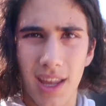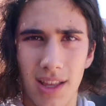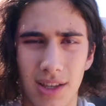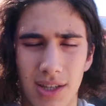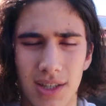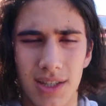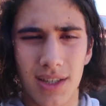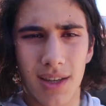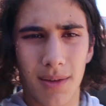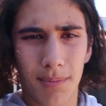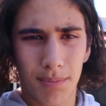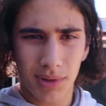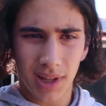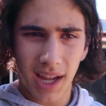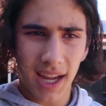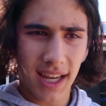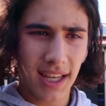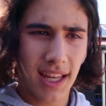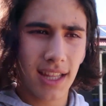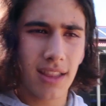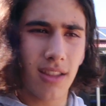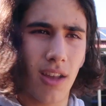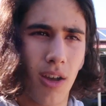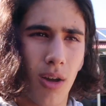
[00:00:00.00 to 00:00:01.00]
and just
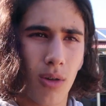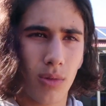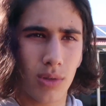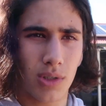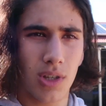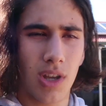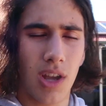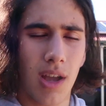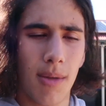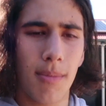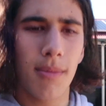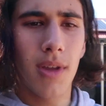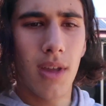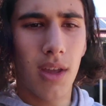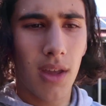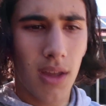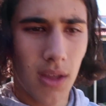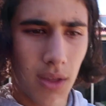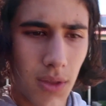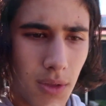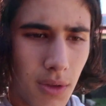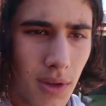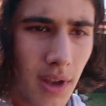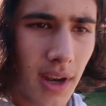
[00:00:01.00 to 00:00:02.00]
complaining the whole time,
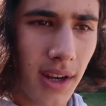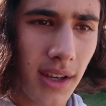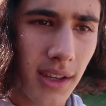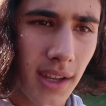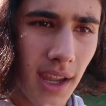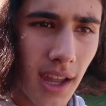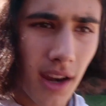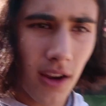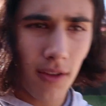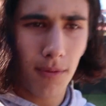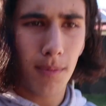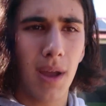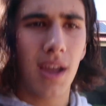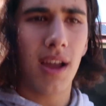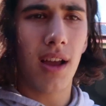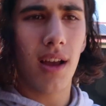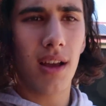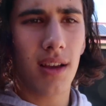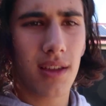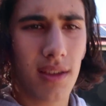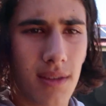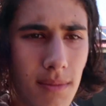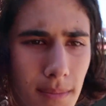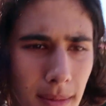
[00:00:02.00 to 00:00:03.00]
I thought I'd get off my
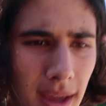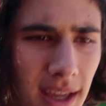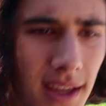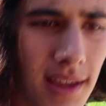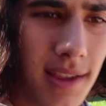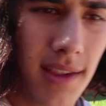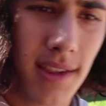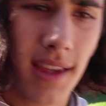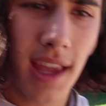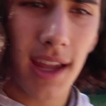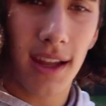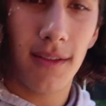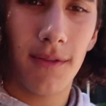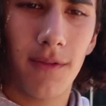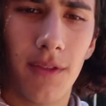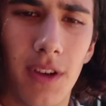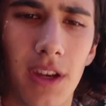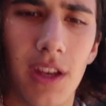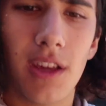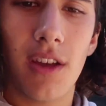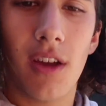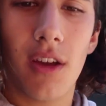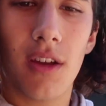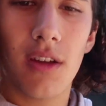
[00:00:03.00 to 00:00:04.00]
ass, make a second
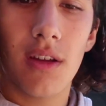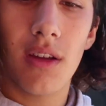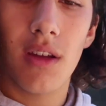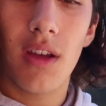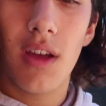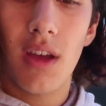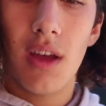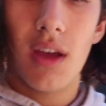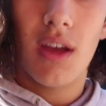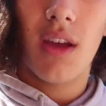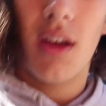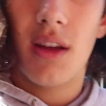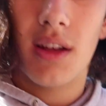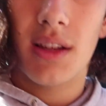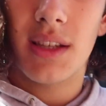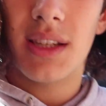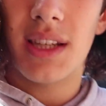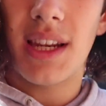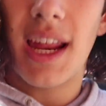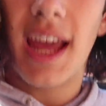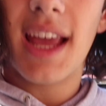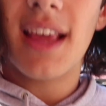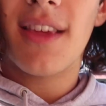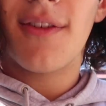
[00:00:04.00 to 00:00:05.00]
video.
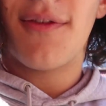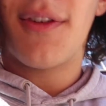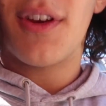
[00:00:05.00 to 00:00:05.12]
Today's